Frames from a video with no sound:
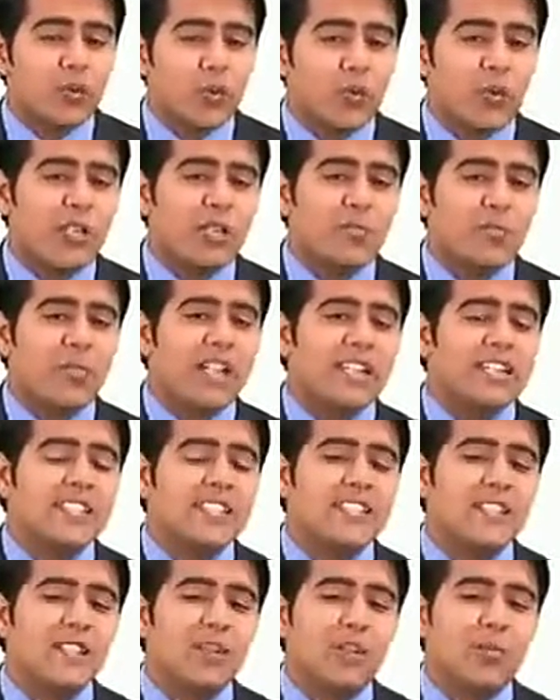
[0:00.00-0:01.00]
So 1
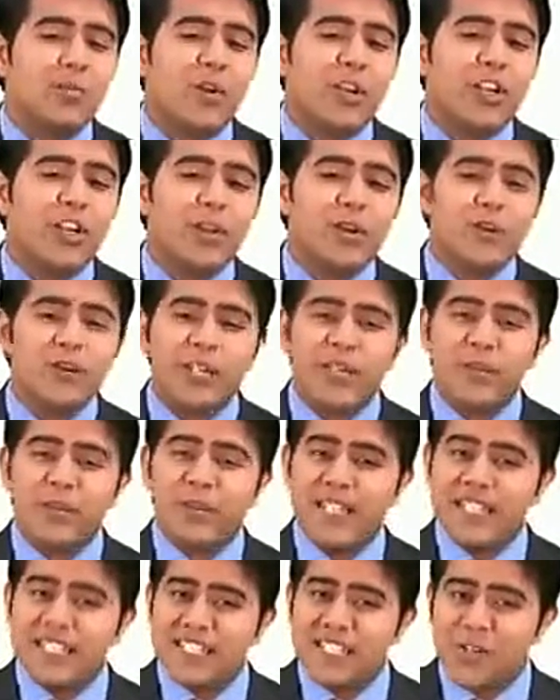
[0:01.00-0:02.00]
minus 0.2 will
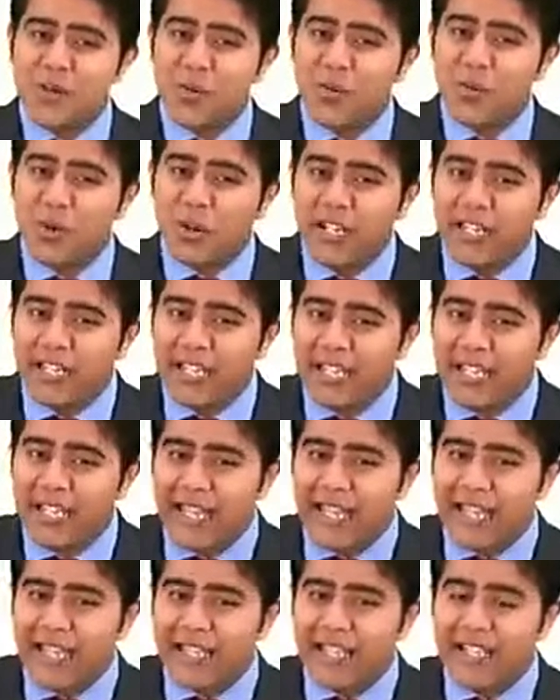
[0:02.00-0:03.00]
be
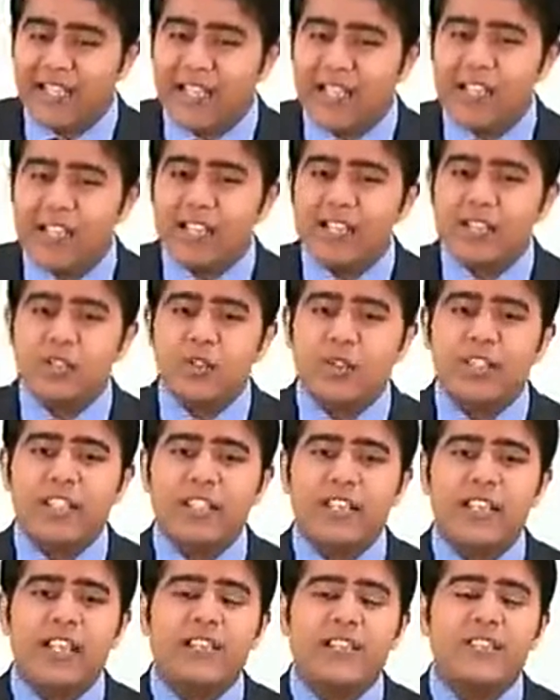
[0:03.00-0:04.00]
0.8. So
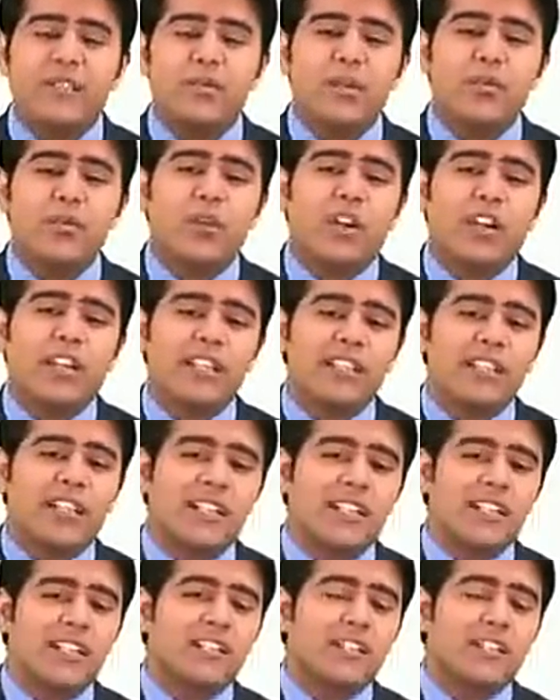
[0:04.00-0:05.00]
here I will be plotting
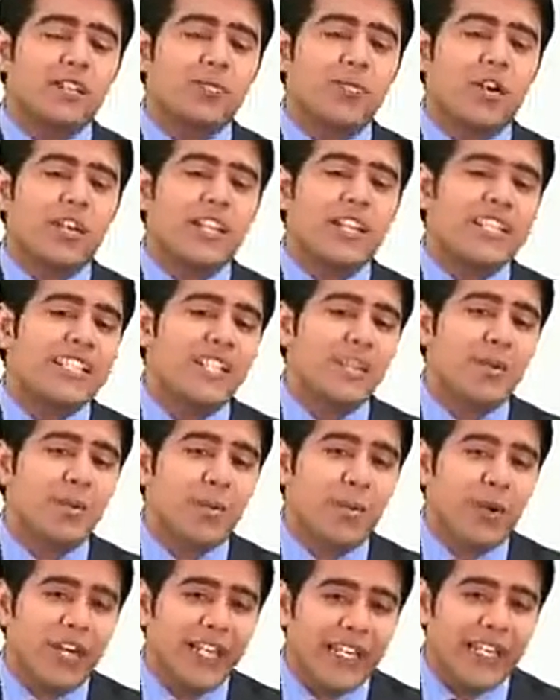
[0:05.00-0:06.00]
the another point,
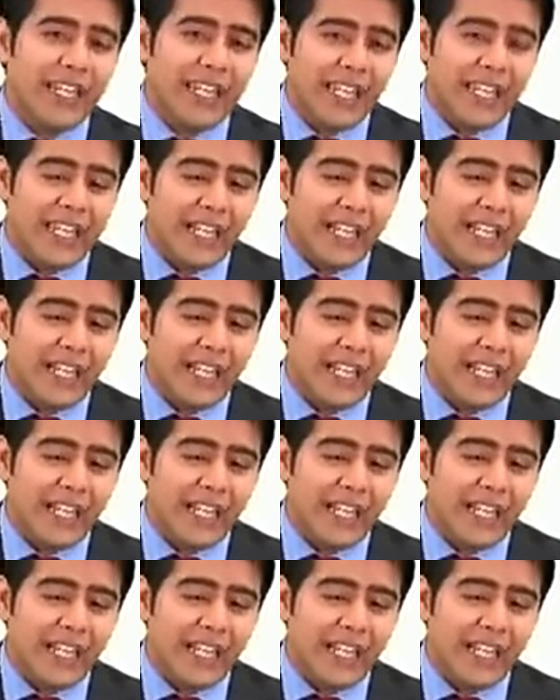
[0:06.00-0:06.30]
0.8.